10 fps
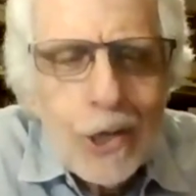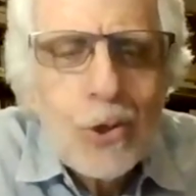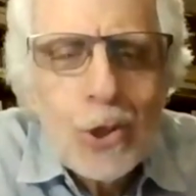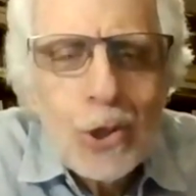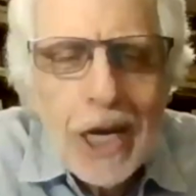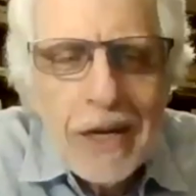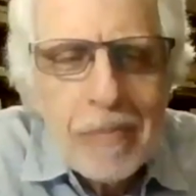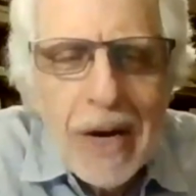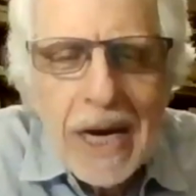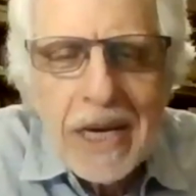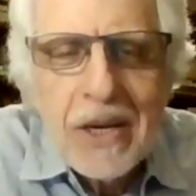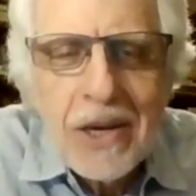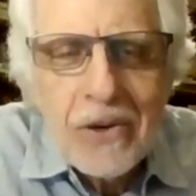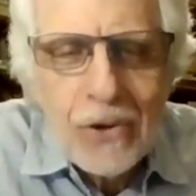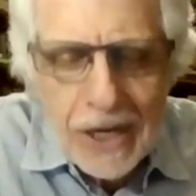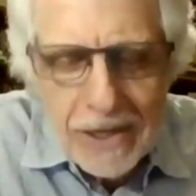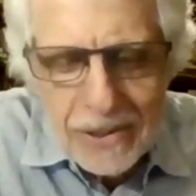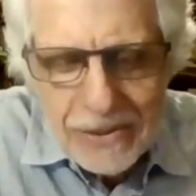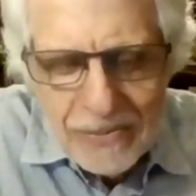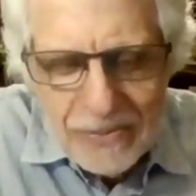to check my hearing,
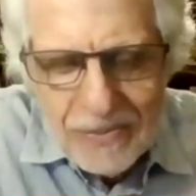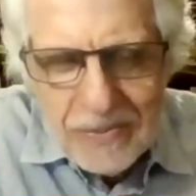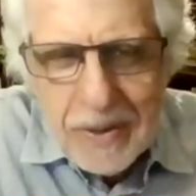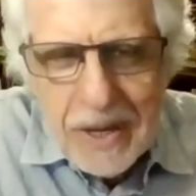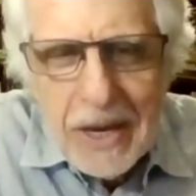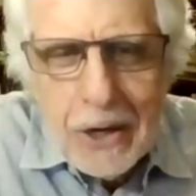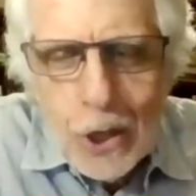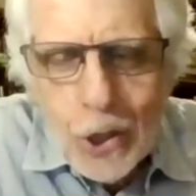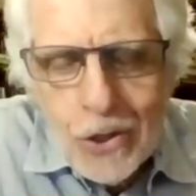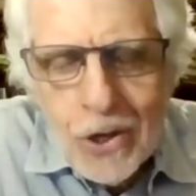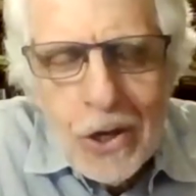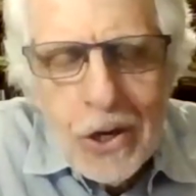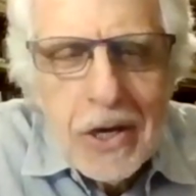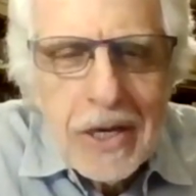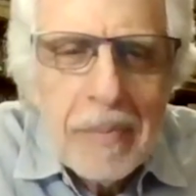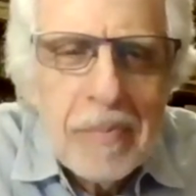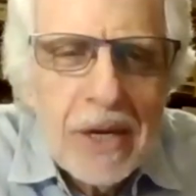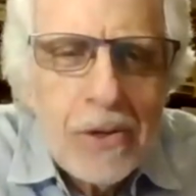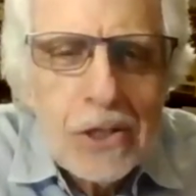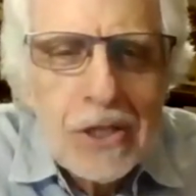you know,
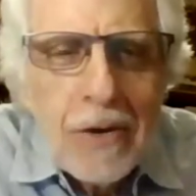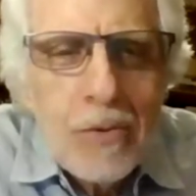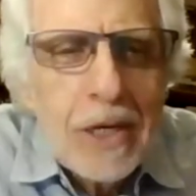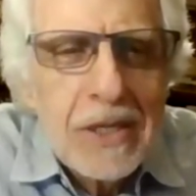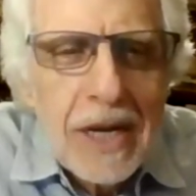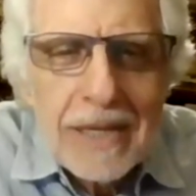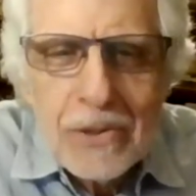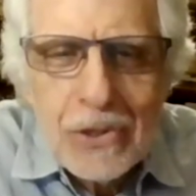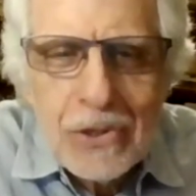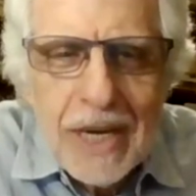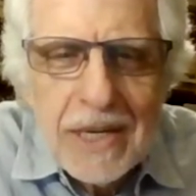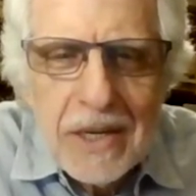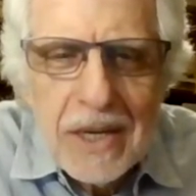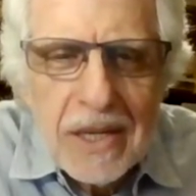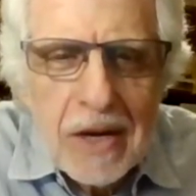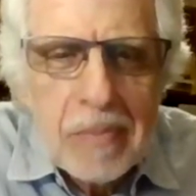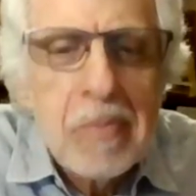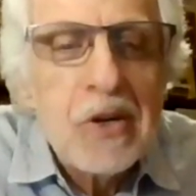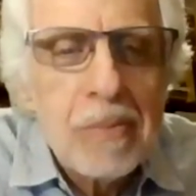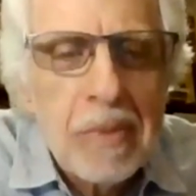because I wasn't understanding their
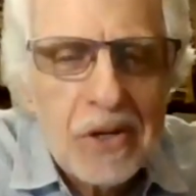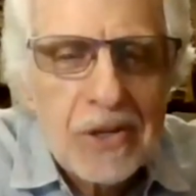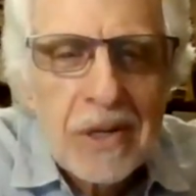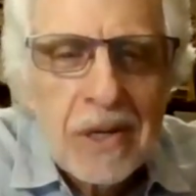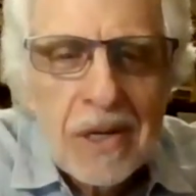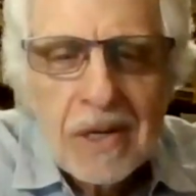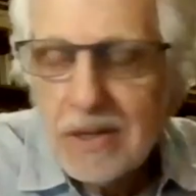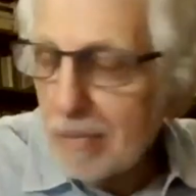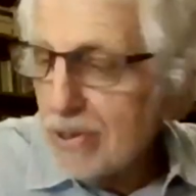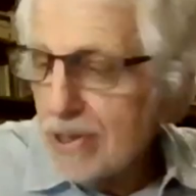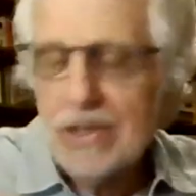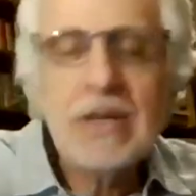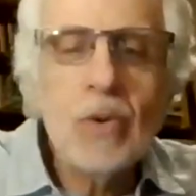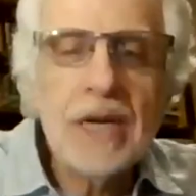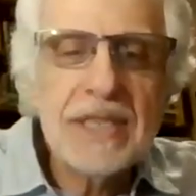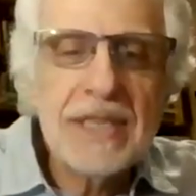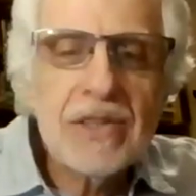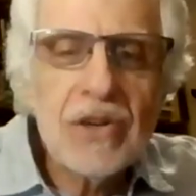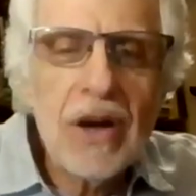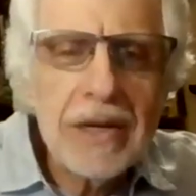murmurs. The person was
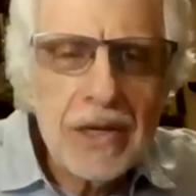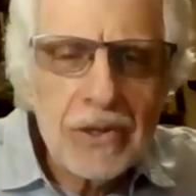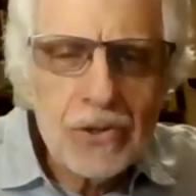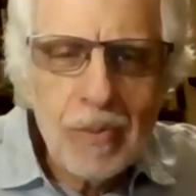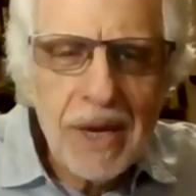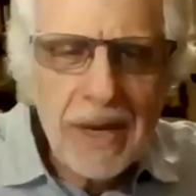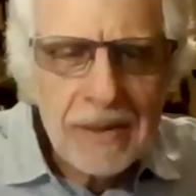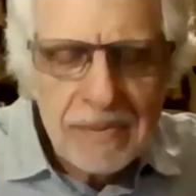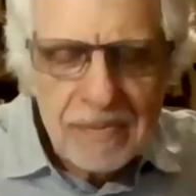not talking to me.